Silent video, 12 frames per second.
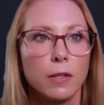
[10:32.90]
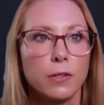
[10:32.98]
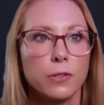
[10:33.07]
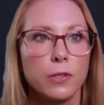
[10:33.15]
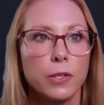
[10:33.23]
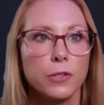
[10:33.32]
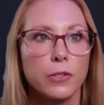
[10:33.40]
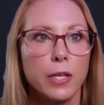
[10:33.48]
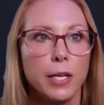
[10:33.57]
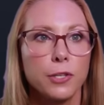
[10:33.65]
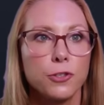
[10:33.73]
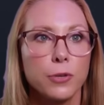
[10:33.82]
So there's
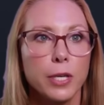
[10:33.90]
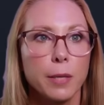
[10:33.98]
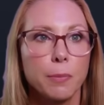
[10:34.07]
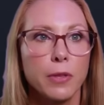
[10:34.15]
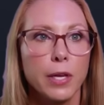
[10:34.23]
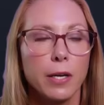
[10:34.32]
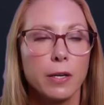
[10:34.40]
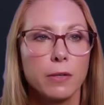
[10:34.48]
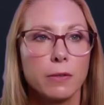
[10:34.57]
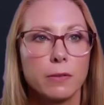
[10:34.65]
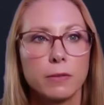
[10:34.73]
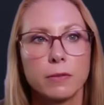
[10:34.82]
the entry up there,
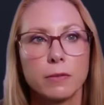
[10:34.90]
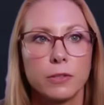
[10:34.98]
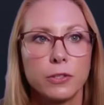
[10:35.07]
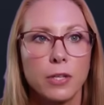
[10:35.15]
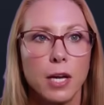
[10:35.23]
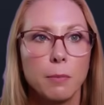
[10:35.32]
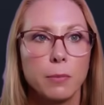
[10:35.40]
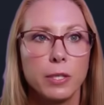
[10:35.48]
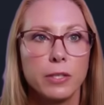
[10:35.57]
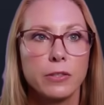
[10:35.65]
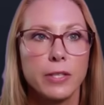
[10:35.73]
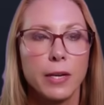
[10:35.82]
stop
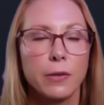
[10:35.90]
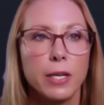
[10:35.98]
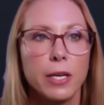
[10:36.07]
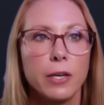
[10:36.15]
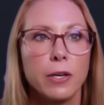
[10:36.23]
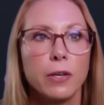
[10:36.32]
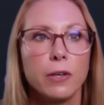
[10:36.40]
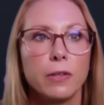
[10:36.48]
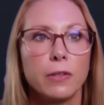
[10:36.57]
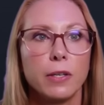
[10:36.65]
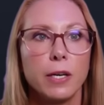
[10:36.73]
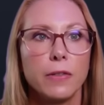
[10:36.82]
is down here,
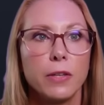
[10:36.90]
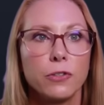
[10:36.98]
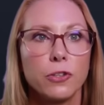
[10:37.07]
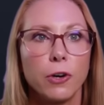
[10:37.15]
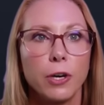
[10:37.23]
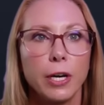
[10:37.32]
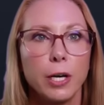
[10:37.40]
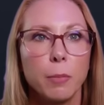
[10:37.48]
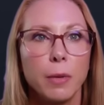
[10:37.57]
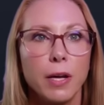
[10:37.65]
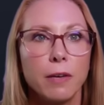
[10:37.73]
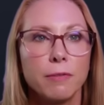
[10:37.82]
and then target
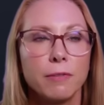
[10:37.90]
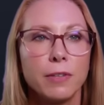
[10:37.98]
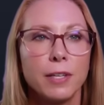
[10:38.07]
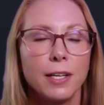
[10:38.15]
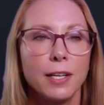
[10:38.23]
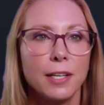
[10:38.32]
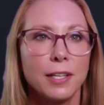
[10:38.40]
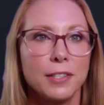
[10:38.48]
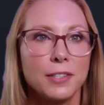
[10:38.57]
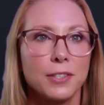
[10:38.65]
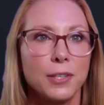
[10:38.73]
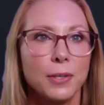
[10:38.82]
above.
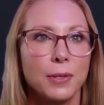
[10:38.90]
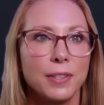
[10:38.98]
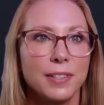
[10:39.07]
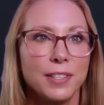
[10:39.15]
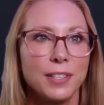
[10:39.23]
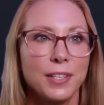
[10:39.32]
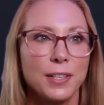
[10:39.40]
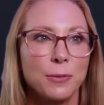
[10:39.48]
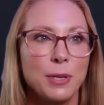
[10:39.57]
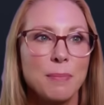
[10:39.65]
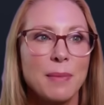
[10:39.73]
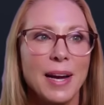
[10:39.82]
So there,
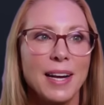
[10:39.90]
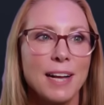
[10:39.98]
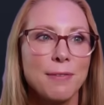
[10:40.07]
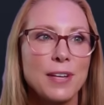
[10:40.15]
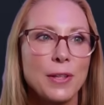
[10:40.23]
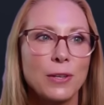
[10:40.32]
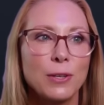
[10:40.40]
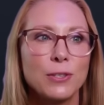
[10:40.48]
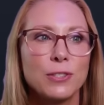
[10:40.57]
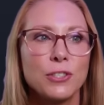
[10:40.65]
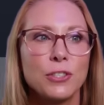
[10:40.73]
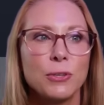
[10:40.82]
we might have another little
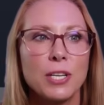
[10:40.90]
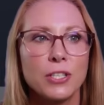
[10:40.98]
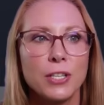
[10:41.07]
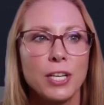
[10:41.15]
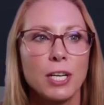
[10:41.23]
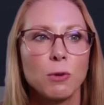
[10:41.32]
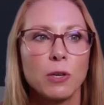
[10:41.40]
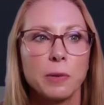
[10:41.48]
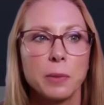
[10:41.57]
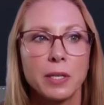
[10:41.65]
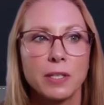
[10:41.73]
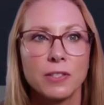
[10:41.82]
situation here
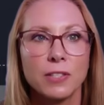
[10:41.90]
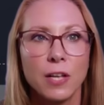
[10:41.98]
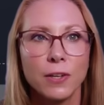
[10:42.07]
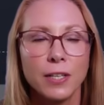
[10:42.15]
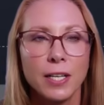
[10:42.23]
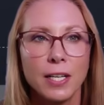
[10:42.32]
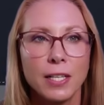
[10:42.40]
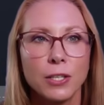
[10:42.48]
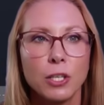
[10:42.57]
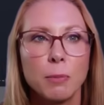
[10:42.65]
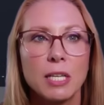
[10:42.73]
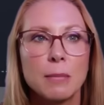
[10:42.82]
where we're consolidating a
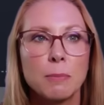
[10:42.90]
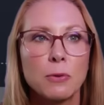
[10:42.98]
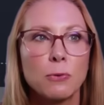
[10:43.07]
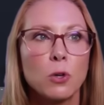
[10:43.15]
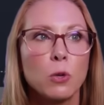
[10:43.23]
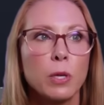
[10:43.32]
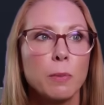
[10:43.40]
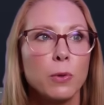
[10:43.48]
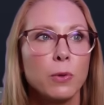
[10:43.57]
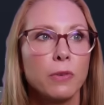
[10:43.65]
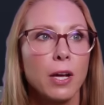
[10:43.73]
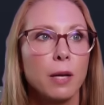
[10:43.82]
little bit before we
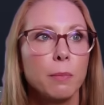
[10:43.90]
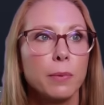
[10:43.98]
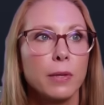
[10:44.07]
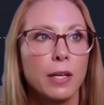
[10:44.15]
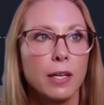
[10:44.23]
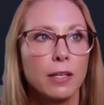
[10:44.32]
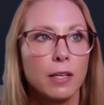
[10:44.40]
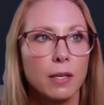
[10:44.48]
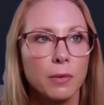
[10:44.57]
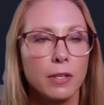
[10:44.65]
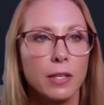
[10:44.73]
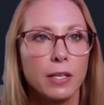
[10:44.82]
move up. And
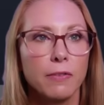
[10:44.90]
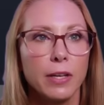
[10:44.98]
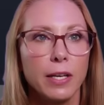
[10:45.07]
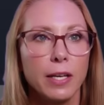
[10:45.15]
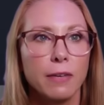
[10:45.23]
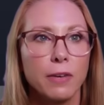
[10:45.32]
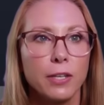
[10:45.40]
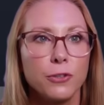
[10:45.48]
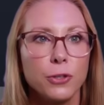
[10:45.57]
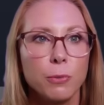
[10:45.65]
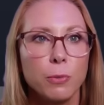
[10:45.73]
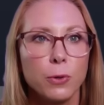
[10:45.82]
come to think of it, if I
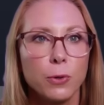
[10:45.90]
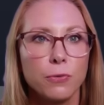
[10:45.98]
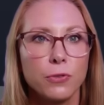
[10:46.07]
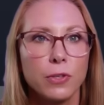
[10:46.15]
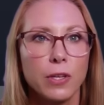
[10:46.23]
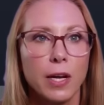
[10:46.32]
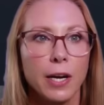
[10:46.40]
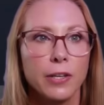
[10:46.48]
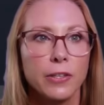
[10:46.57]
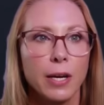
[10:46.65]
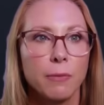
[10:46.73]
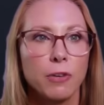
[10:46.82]
do move to the
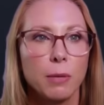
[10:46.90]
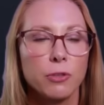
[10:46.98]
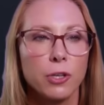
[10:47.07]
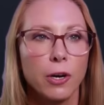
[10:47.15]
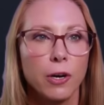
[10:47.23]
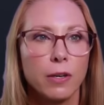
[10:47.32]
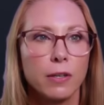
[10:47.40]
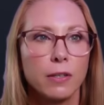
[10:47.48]
higher time frame chart,